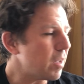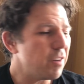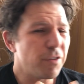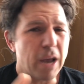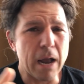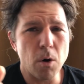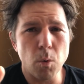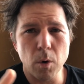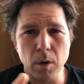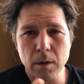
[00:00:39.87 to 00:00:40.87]
shadow
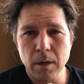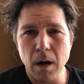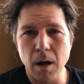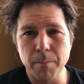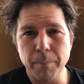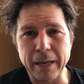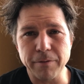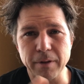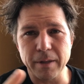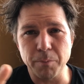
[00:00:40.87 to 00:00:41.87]
work,
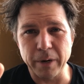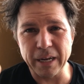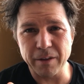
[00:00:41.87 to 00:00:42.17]
basically bring